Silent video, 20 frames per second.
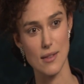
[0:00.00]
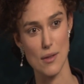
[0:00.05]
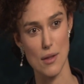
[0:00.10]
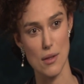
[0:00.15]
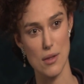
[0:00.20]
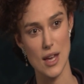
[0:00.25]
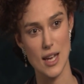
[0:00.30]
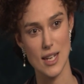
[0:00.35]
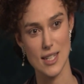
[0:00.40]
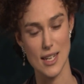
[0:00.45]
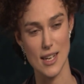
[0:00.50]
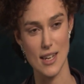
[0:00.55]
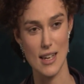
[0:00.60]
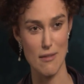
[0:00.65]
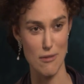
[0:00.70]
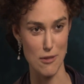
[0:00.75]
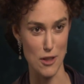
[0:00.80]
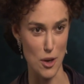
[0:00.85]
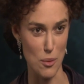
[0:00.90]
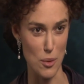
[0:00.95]
the theatre,
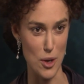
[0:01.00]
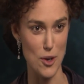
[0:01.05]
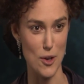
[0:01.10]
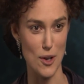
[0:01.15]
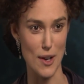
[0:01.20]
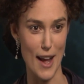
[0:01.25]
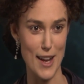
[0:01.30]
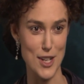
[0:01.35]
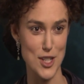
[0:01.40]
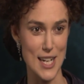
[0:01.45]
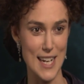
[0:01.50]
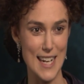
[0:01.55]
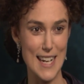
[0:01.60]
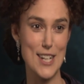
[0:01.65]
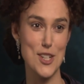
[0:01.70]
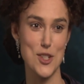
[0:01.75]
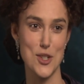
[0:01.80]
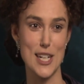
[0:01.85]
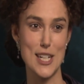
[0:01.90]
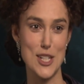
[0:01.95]
even though we couldn't actually
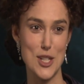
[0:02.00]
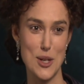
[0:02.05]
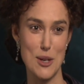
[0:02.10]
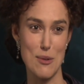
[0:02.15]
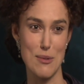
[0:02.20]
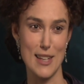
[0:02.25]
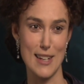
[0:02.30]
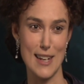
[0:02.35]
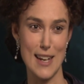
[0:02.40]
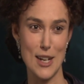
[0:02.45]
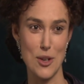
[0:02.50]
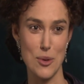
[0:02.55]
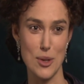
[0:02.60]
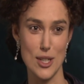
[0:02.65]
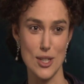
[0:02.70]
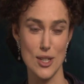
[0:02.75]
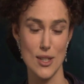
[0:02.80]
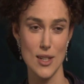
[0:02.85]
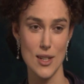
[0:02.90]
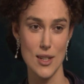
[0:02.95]
literally do it with the language.